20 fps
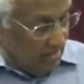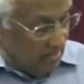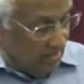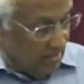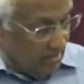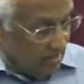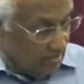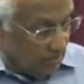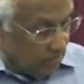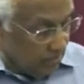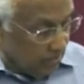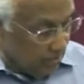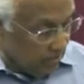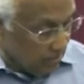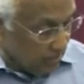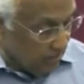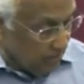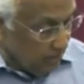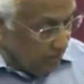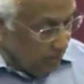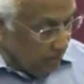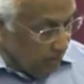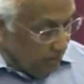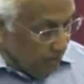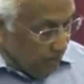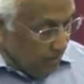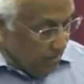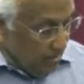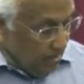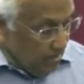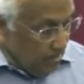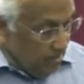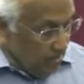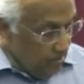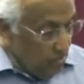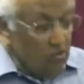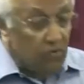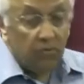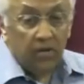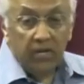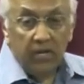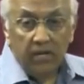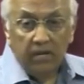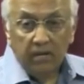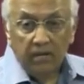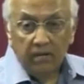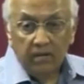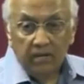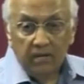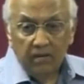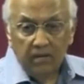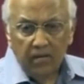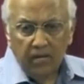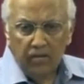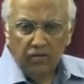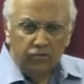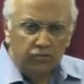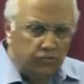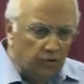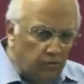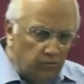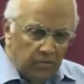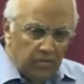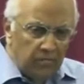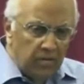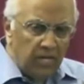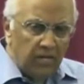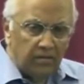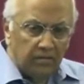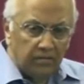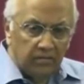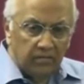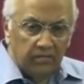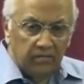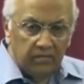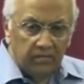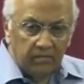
in God's work. You know what He did? He drove them out.